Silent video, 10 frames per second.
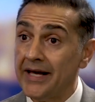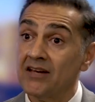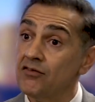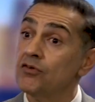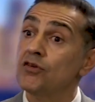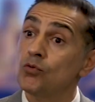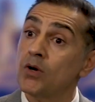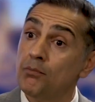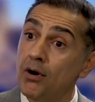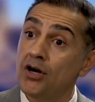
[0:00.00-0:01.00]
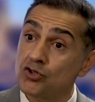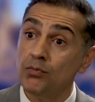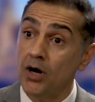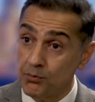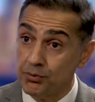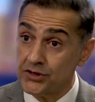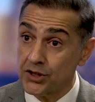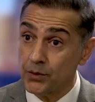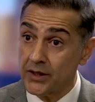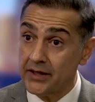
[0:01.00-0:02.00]
and if you want a buyer to buy it pretty
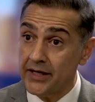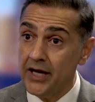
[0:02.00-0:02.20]
quickly.